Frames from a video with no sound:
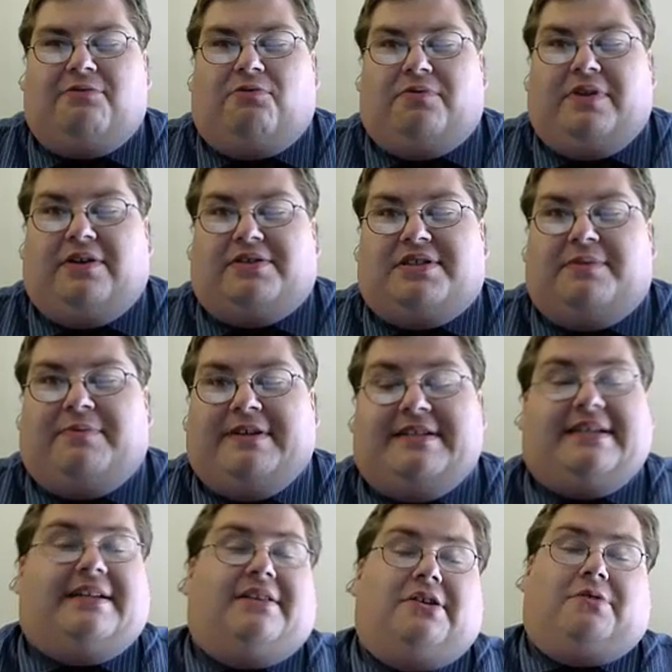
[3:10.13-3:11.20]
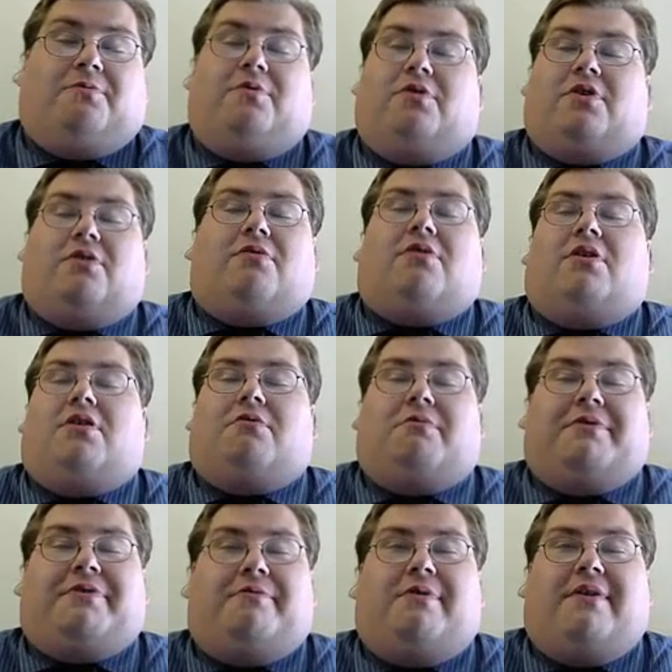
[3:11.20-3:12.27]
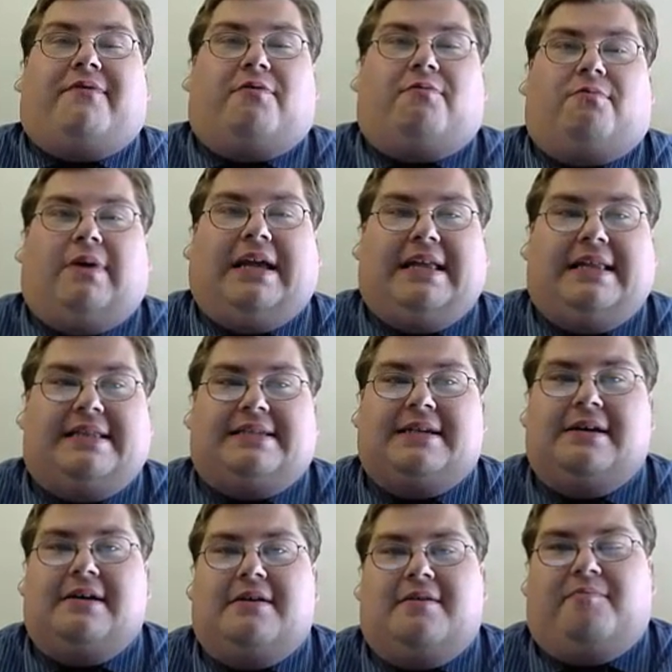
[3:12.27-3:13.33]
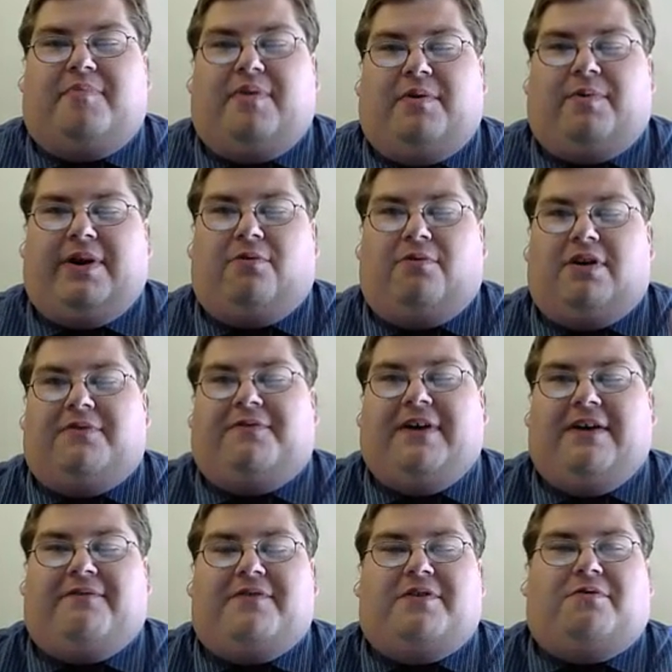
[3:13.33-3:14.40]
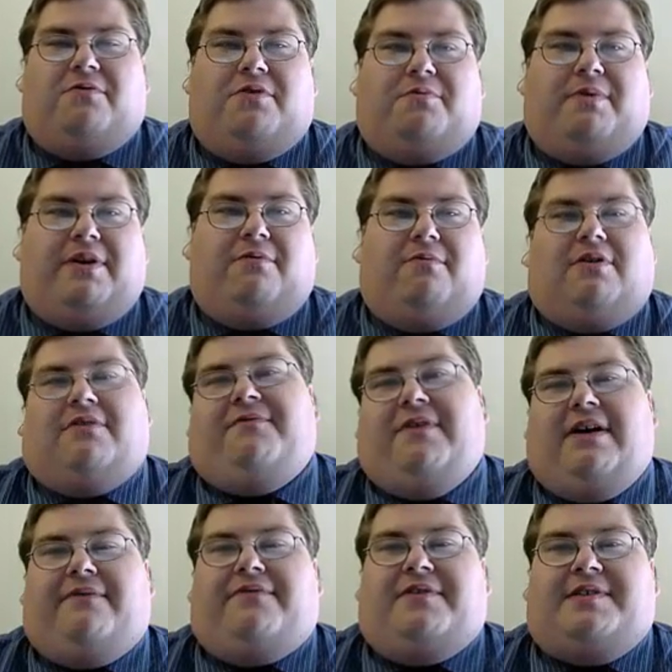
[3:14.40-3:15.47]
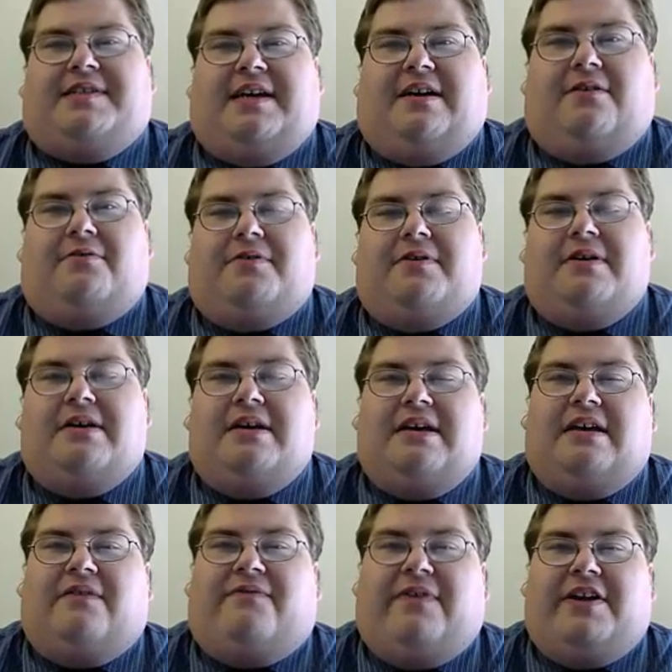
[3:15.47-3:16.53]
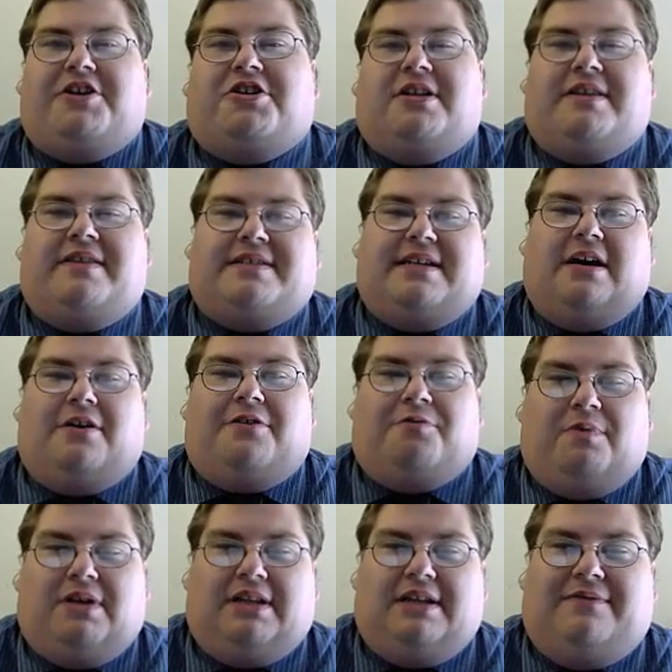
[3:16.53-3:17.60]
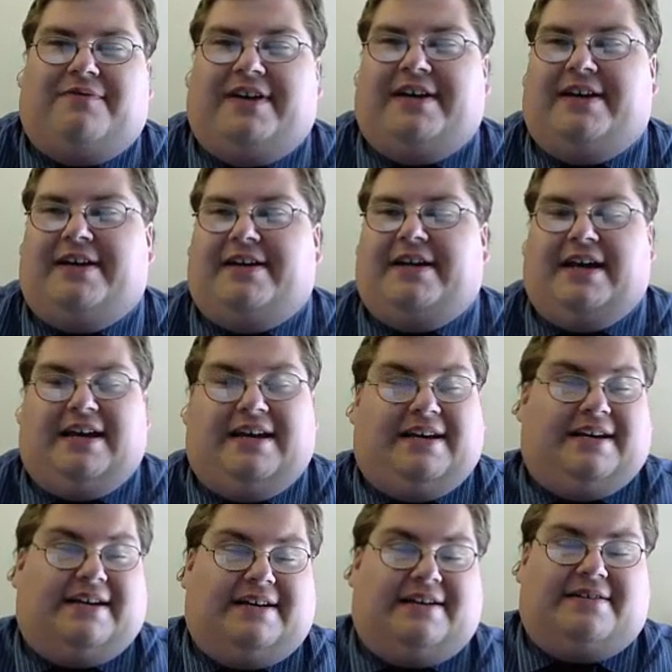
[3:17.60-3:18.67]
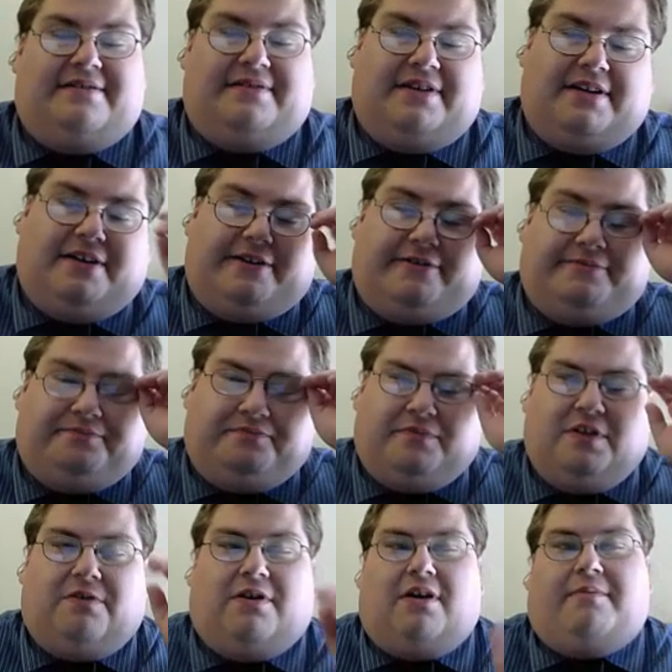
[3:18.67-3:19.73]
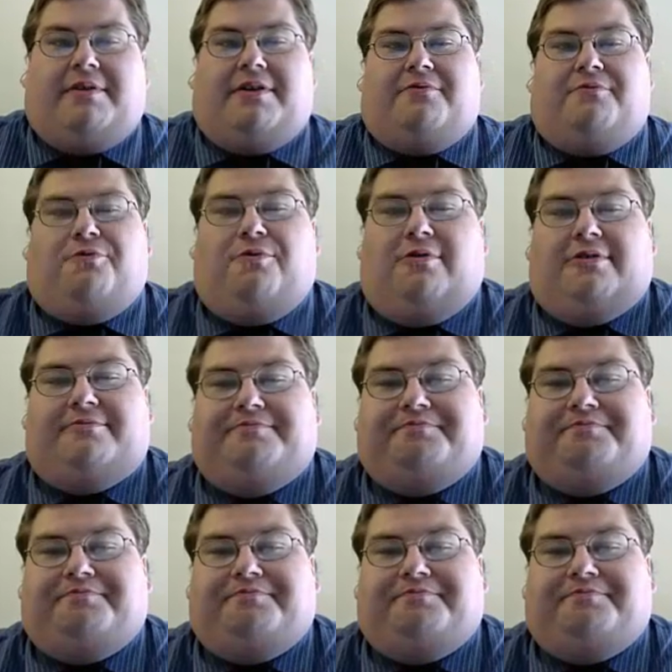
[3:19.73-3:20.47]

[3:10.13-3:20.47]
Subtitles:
They'll simply say, look, we'll go along with whoever wins, but we don't want to fight for the North. We don't want to fight for the South. Eventually, the South will invade, and, they'll come into the war.